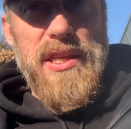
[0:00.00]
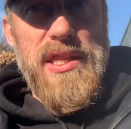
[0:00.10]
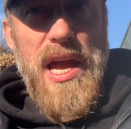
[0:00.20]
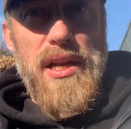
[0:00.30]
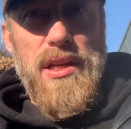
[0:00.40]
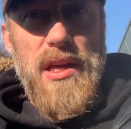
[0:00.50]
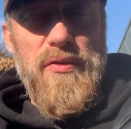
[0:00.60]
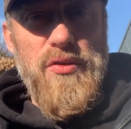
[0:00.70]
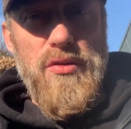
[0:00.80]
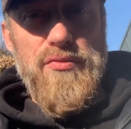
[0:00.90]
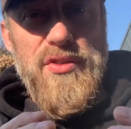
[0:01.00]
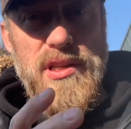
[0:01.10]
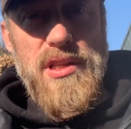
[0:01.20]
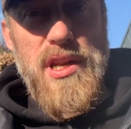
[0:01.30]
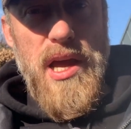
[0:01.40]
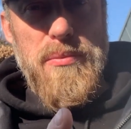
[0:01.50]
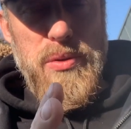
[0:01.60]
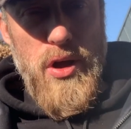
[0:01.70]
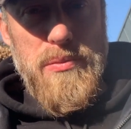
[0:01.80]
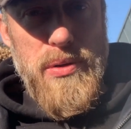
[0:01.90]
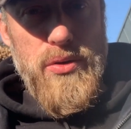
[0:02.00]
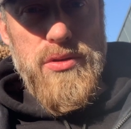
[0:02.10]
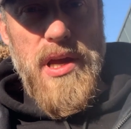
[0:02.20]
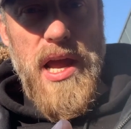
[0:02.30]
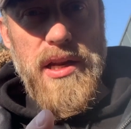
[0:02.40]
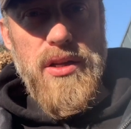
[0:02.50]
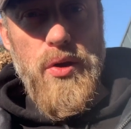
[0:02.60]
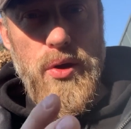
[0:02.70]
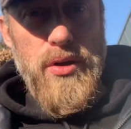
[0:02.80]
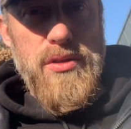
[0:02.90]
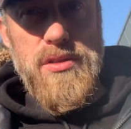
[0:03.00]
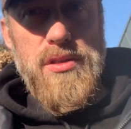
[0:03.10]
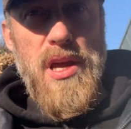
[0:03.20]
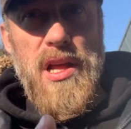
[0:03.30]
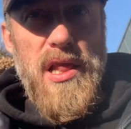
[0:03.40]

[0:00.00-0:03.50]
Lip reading: that if you've written a blog post and it earns